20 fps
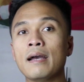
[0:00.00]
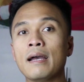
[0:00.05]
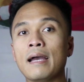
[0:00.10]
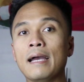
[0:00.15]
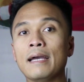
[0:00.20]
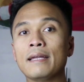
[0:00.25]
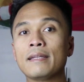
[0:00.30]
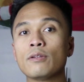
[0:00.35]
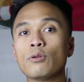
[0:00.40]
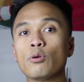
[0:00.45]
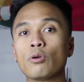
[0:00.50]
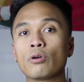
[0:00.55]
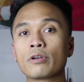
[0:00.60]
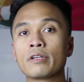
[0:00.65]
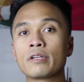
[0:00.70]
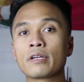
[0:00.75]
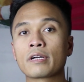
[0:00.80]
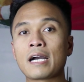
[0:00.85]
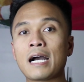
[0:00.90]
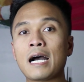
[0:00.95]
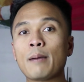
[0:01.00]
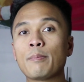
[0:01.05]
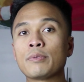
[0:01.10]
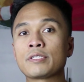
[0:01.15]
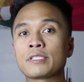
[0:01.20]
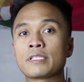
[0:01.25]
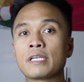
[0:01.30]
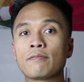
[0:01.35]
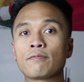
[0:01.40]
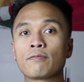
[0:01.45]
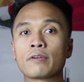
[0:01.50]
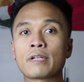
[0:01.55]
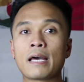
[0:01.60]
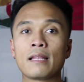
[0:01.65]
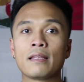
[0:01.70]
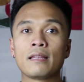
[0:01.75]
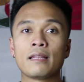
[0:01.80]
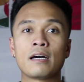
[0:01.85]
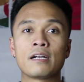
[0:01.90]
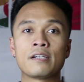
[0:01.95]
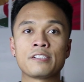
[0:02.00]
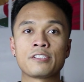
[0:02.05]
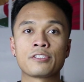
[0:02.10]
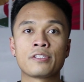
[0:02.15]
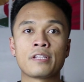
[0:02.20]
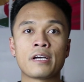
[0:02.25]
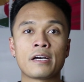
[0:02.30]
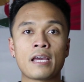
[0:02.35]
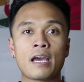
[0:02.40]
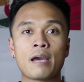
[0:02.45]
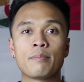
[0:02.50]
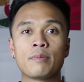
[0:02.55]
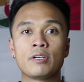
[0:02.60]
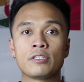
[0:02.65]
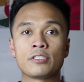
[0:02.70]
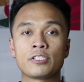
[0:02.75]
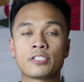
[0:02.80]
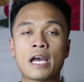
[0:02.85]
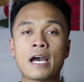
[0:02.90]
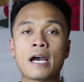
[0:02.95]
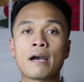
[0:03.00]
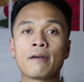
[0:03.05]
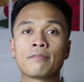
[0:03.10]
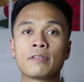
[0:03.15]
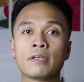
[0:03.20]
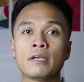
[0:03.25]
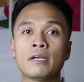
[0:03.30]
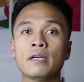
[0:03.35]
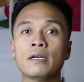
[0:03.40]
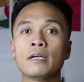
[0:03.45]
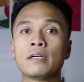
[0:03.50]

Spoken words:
And in order to compensate for that large diameter shaft,